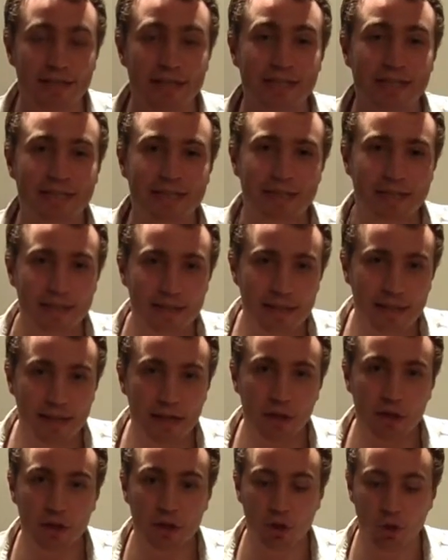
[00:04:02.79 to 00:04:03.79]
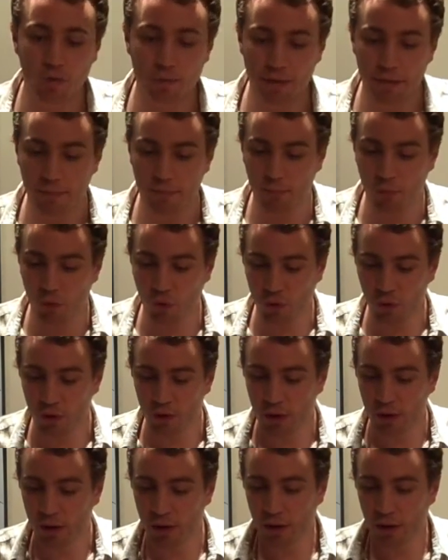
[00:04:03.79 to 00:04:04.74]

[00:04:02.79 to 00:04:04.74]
acidity a little bit more.